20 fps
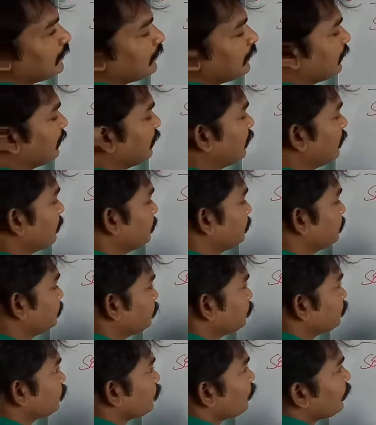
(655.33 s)
here,
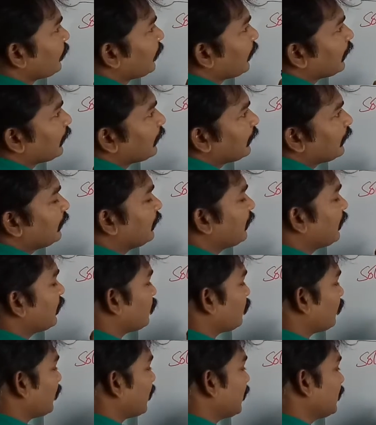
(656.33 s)
in the
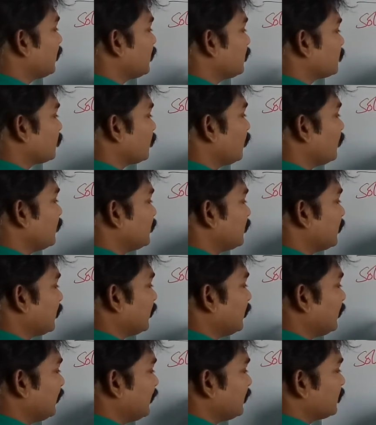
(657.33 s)
colloidal
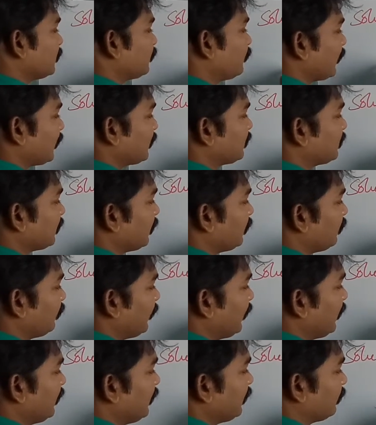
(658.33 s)
solution, dispersion
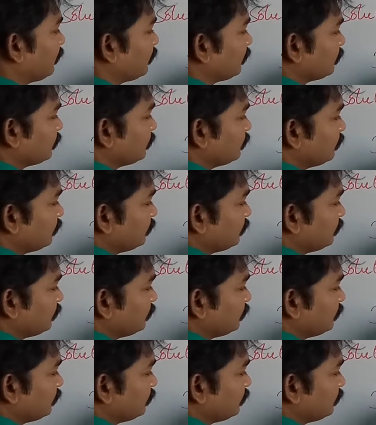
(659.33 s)
medium,